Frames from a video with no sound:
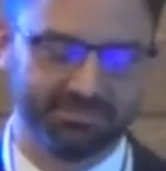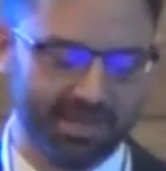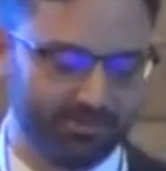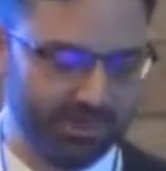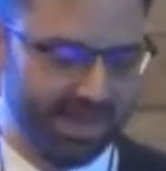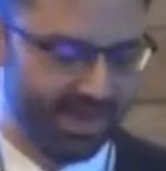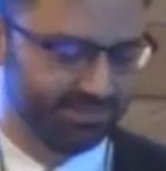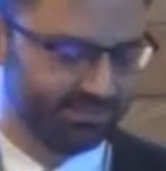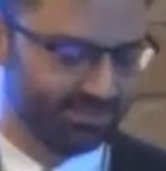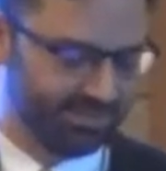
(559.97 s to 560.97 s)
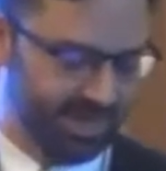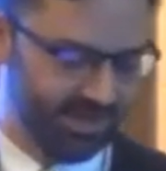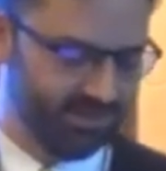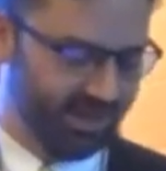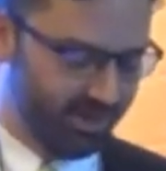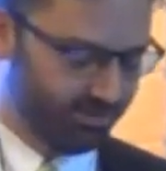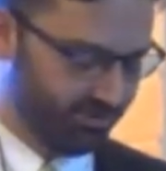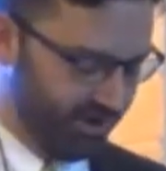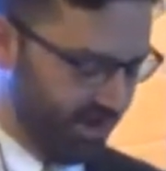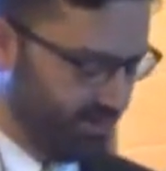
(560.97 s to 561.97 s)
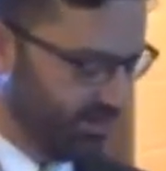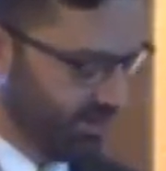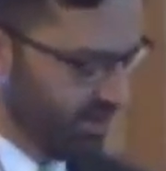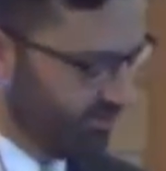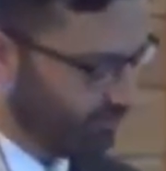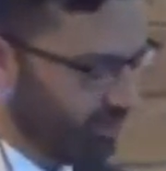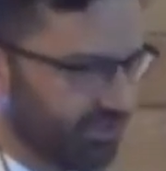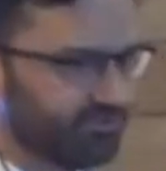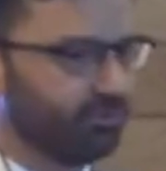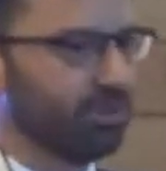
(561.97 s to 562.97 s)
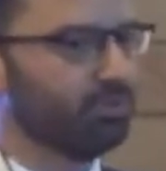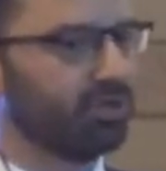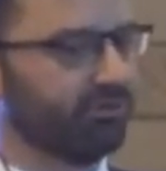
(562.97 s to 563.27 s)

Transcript: like we had today that Heather read for us from the